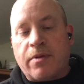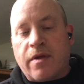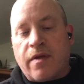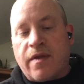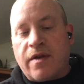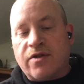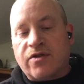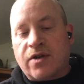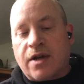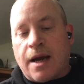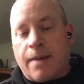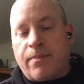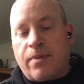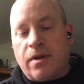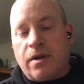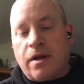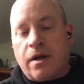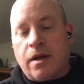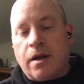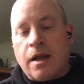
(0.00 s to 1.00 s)
And then there's a couple
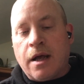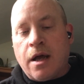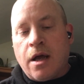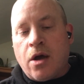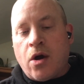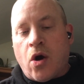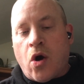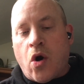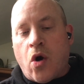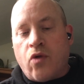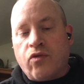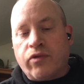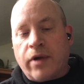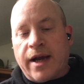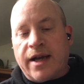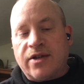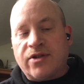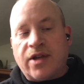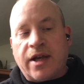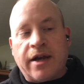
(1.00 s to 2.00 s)
little
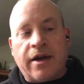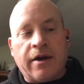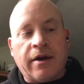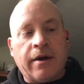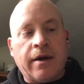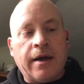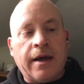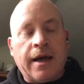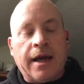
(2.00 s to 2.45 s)
O-rings here.